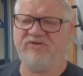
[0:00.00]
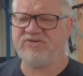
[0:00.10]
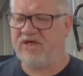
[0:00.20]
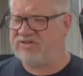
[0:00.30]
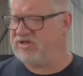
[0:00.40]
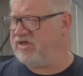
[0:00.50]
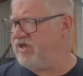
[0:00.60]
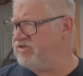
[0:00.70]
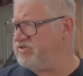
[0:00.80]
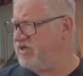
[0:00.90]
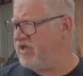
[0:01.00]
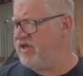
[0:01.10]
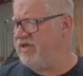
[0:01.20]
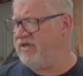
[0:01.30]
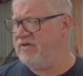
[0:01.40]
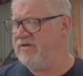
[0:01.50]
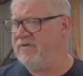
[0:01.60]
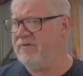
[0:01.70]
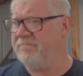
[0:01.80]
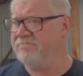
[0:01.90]
this actually isn't a
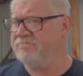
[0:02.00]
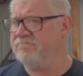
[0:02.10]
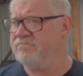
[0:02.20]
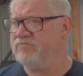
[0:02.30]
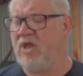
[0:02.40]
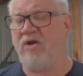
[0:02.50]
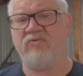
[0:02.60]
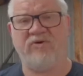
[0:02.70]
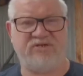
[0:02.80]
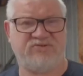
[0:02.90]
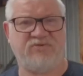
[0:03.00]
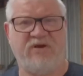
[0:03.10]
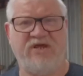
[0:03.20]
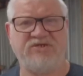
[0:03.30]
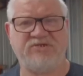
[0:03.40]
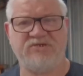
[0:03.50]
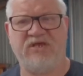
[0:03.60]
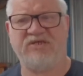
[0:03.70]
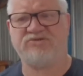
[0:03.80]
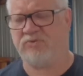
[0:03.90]
restoration,
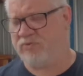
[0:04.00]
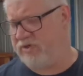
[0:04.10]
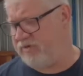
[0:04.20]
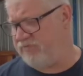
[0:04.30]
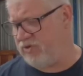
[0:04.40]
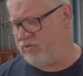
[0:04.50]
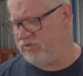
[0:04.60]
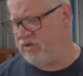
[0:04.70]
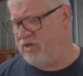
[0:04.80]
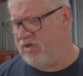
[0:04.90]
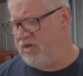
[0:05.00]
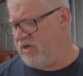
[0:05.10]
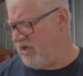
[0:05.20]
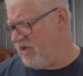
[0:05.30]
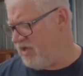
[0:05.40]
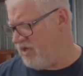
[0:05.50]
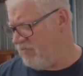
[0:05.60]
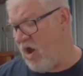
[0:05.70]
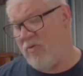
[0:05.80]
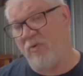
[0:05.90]
it's a rebuild.
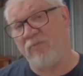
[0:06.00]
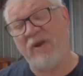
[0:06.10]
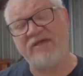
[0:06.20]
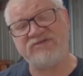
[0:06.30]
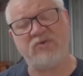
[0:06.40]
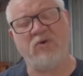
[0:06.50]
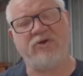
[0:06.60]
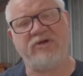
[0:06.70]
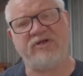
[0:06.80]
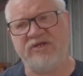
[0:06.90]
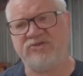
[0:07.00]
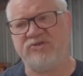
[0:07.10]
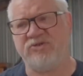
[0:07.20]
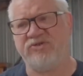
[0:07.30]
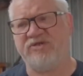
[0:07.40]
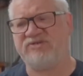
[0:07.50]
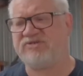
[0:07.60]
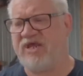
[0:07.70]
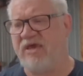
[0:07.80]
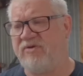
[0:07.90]
I'm replacing what I need to that's
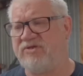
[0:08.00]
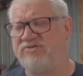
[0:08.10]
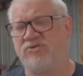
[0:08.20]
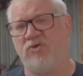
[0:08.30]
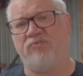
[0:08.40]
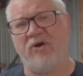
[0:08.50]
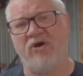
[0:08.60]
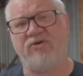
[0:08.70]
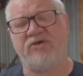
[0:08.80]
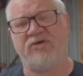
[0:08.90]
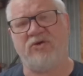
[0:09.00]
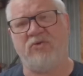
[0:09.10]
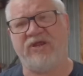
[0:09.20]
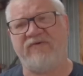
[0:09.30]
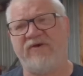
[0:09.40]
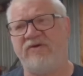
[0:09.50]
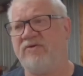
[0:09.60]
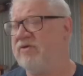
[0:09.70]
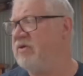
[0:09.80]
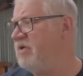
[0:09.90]
damaged or broken or whatever.
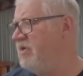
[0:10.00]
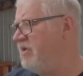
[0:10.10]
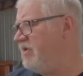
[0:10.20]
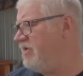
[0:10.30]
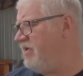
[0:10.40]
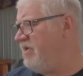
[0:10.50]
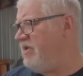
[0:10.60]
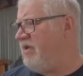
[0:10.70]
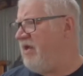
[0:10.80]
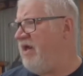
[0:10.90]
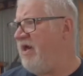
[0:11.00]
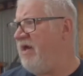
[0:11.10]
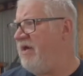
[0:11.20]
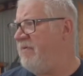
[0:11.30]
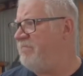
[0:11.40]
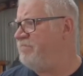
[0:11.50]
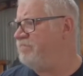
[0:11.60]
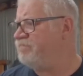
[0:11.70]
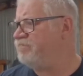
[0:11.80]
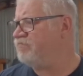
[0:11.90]
And
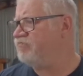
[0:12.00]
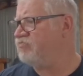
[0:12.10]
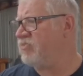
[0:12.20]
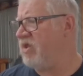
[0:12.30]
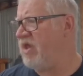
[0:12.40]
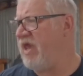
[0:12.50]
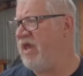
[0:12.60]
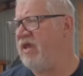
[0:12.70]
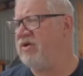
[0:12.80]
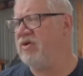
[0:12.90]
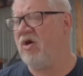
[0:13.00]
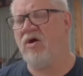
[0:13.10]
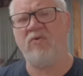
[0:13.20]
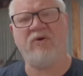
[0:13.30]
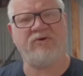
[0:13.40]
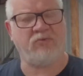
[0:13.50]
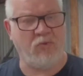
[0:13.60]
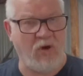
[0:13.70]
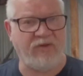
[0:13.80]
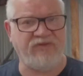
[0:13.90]
I want to
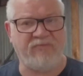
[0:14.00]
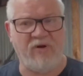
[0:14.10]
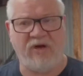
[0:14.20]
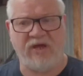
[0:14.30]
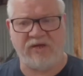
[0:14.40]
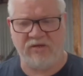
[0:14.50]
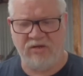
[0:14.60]
ride the bike.